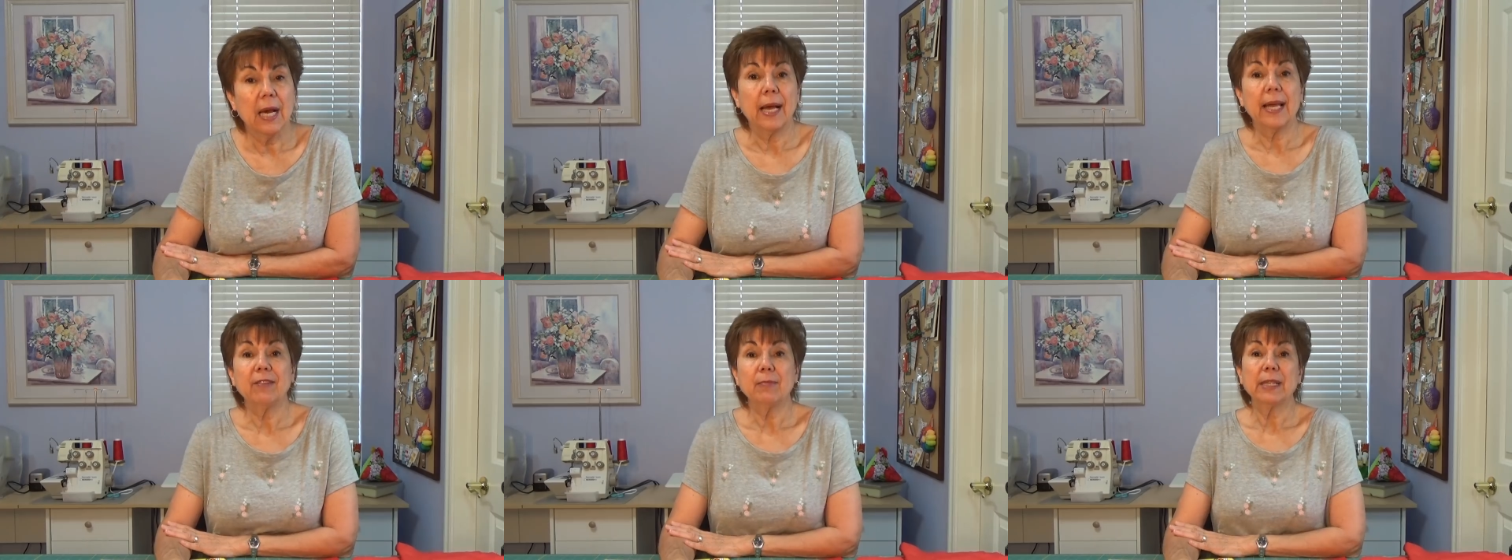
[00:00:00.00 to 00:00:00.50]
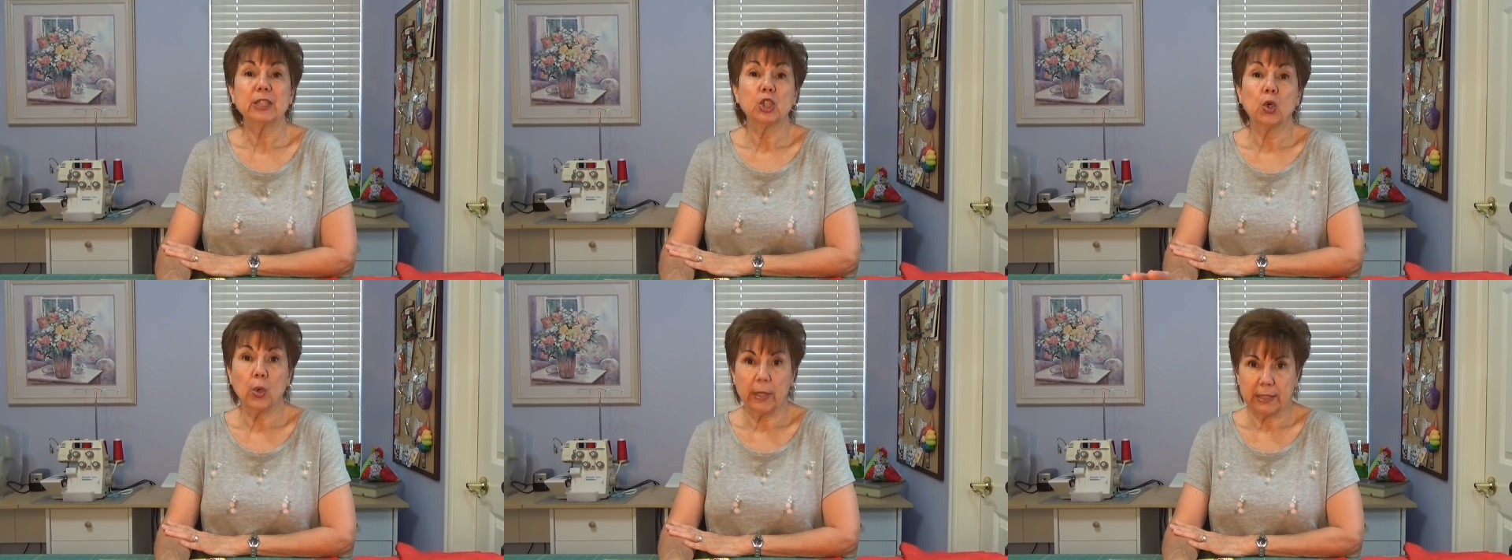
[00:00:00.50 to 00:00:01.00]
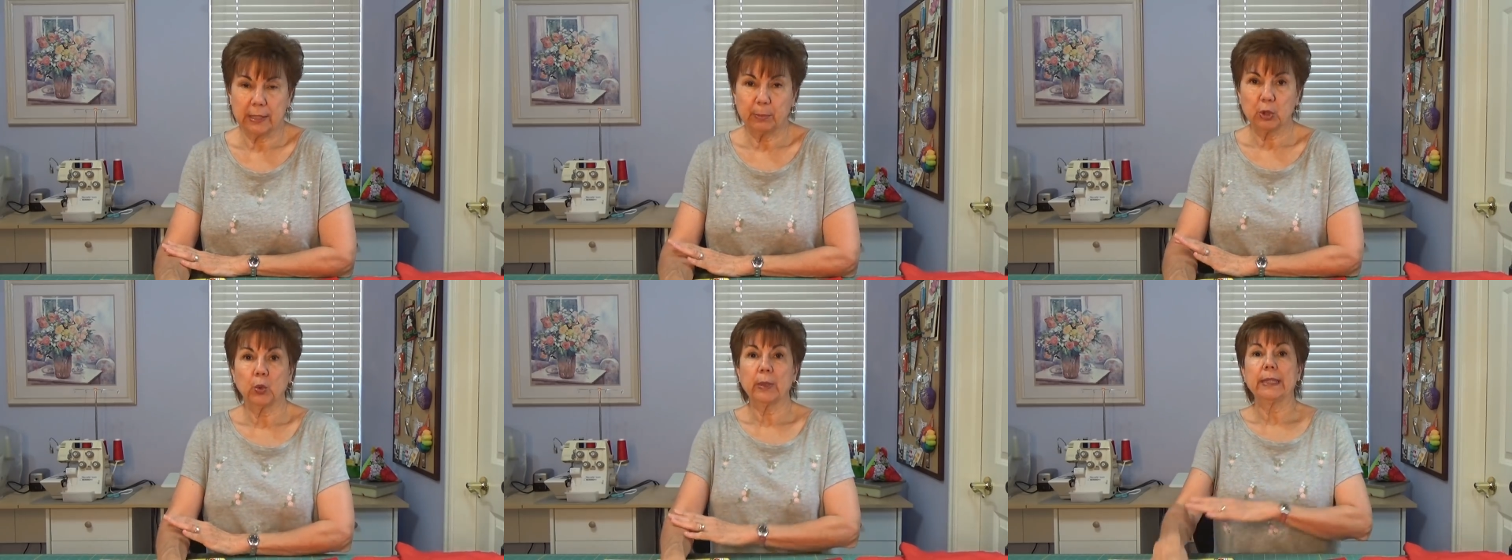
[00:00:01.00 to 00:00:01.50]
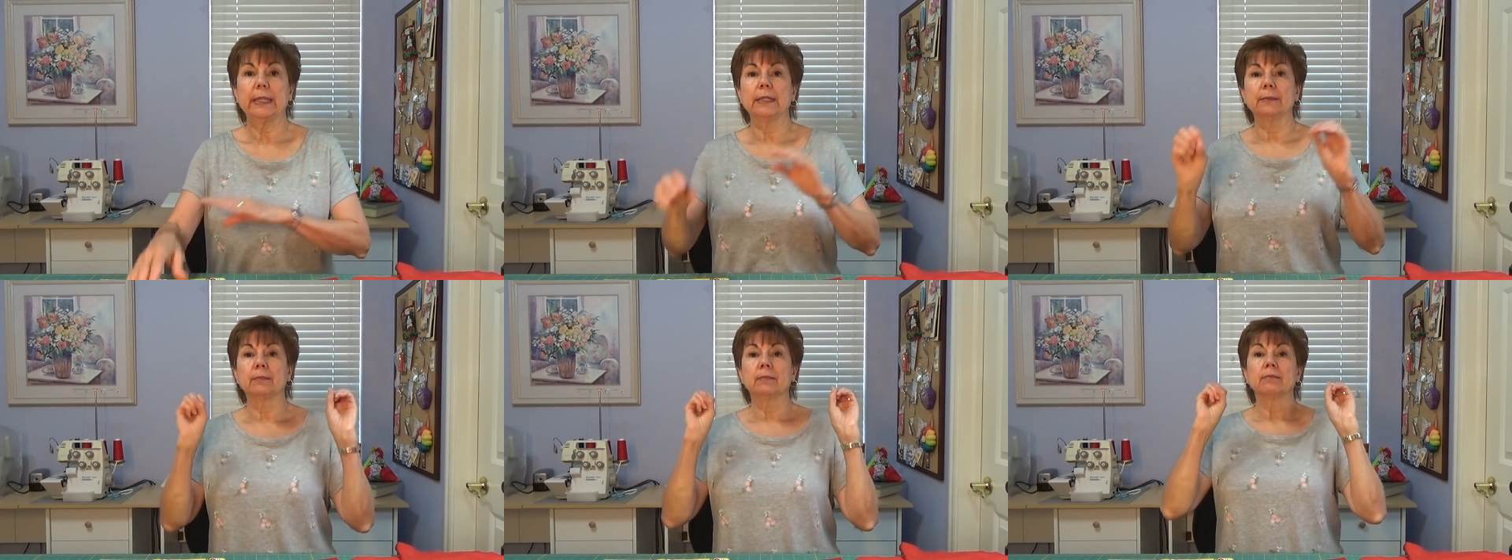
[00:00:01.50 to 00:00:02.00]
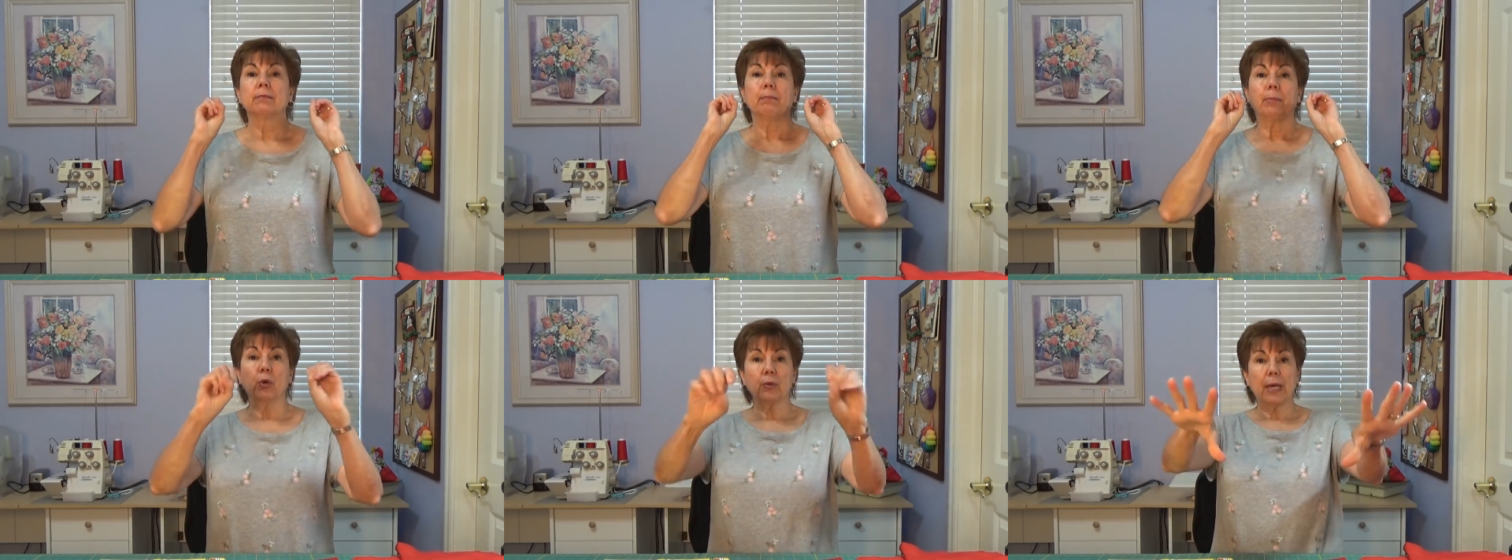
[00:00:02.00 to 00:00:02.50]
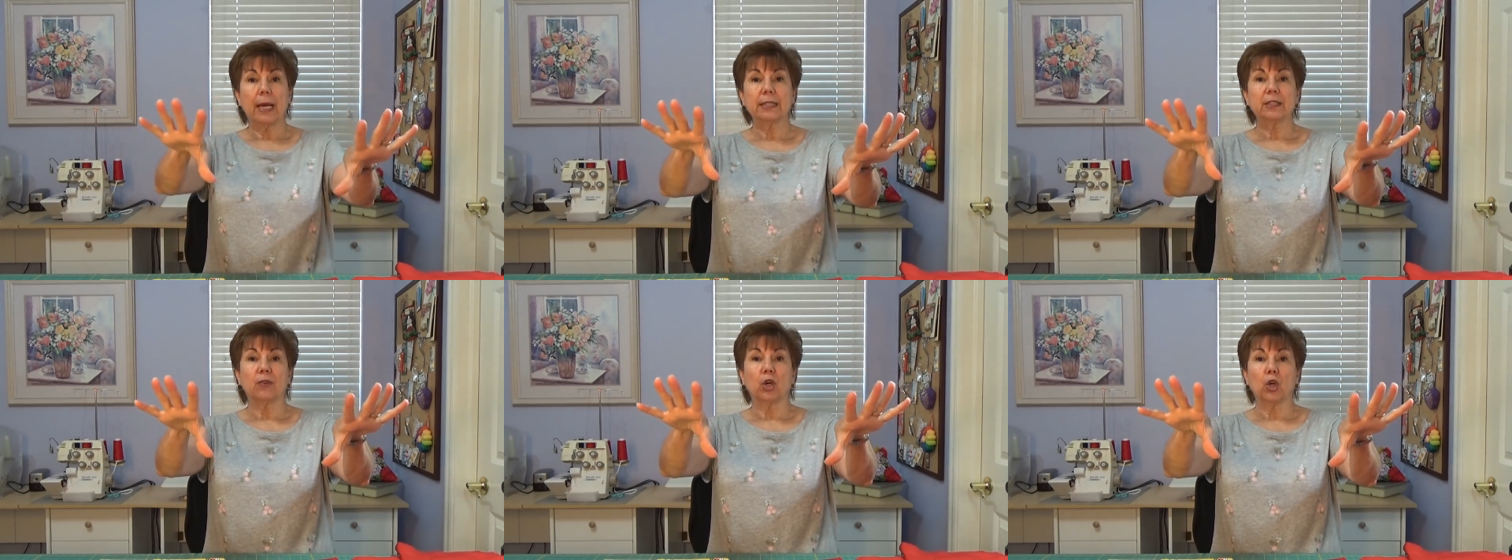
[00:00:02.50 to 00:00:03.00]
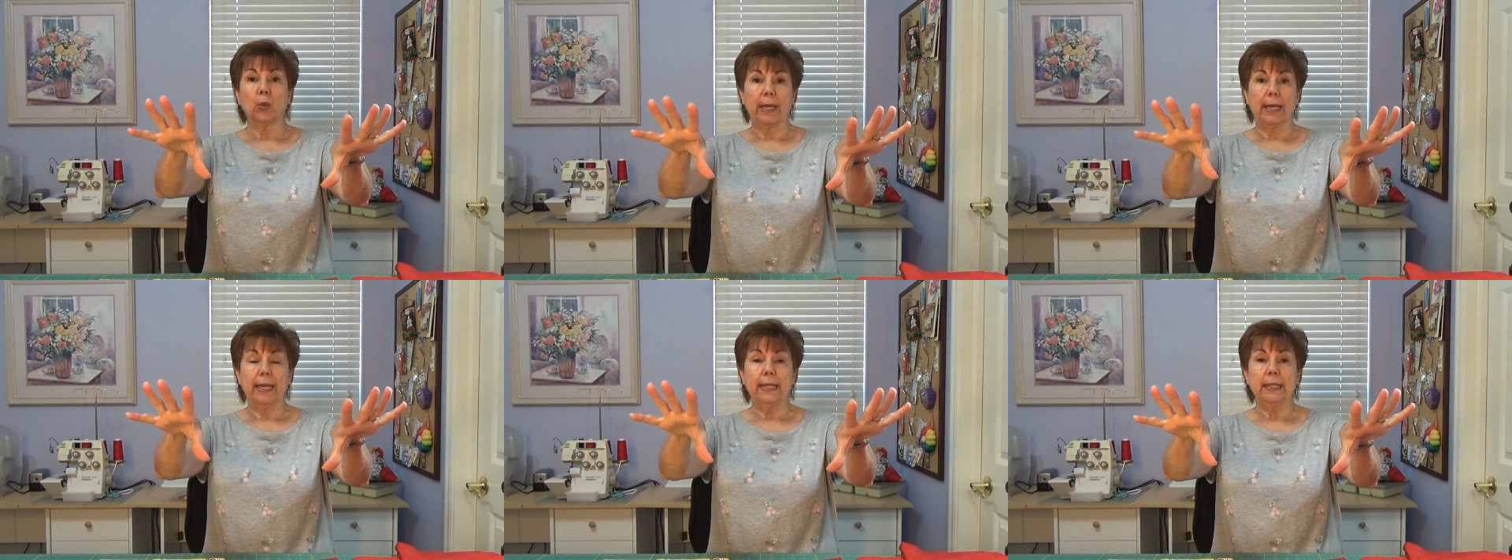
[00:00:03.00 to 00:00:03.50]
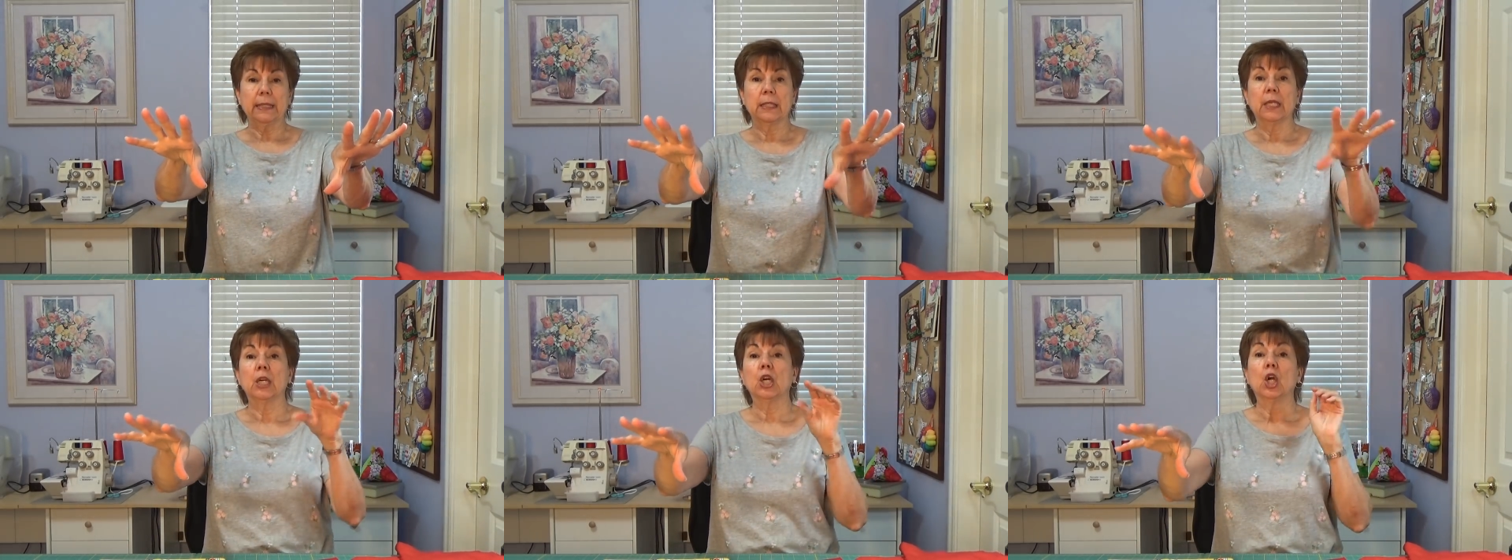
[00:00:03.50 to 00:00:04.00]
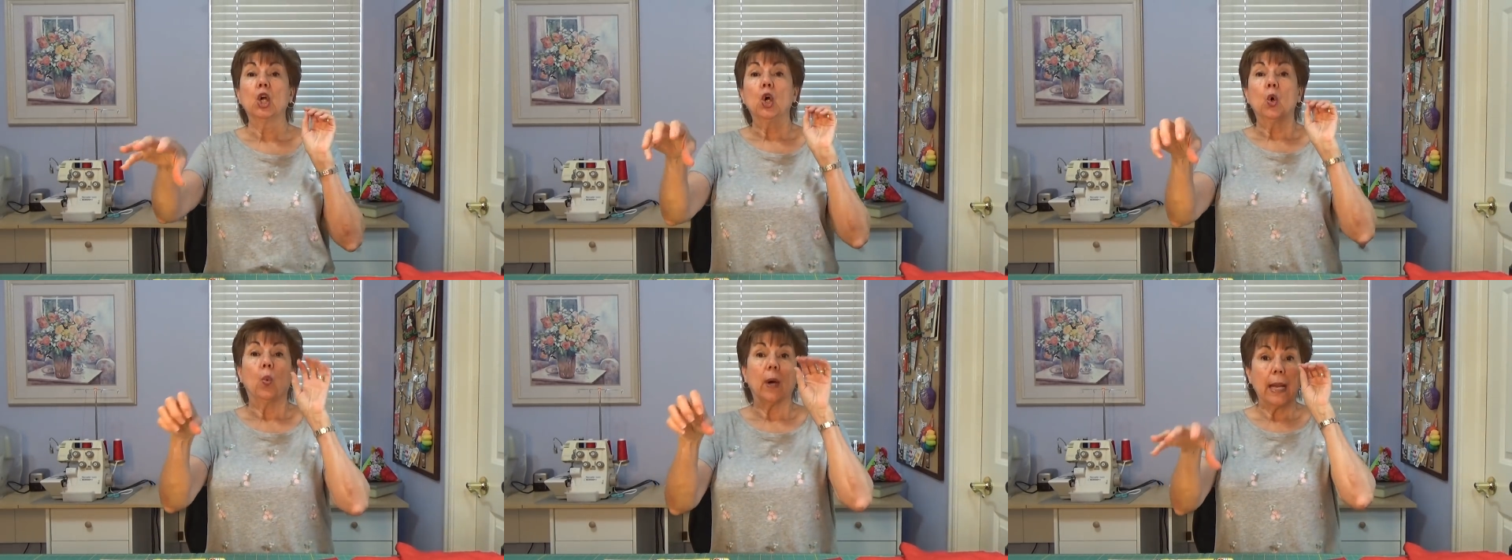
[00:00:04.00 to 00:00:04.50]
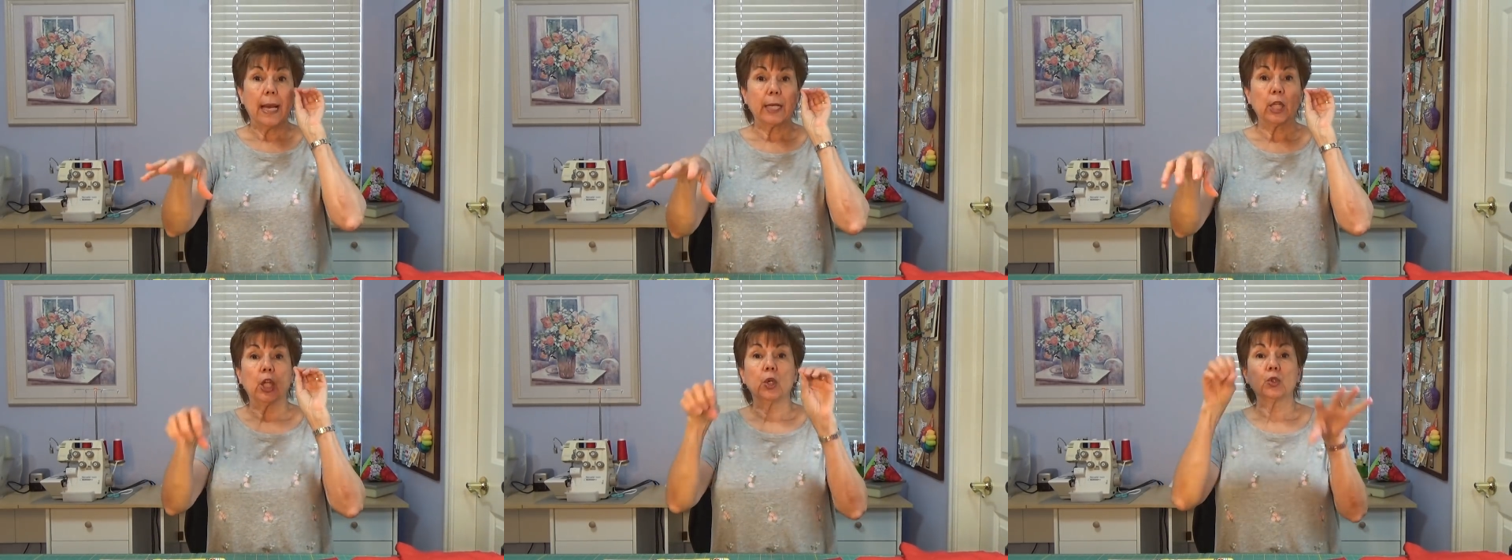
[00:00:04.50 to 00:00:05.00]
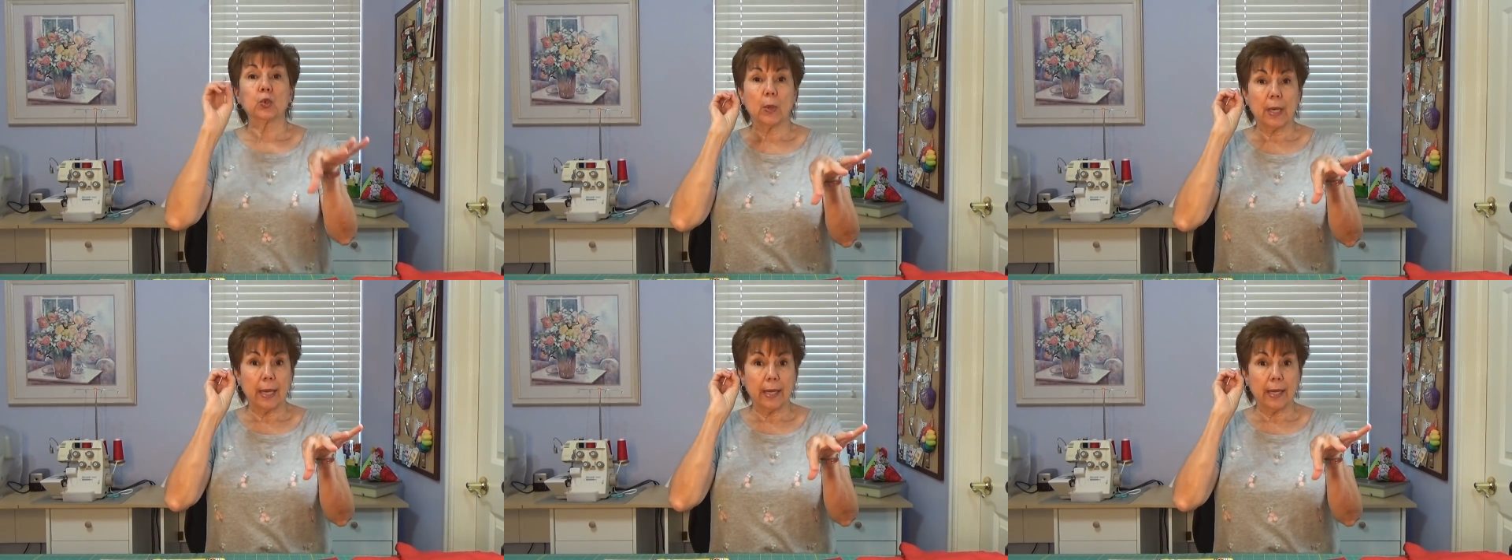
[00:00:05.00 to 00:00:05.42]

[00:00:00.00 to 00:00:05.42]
I have my choice between both eyes far away, one eye close, one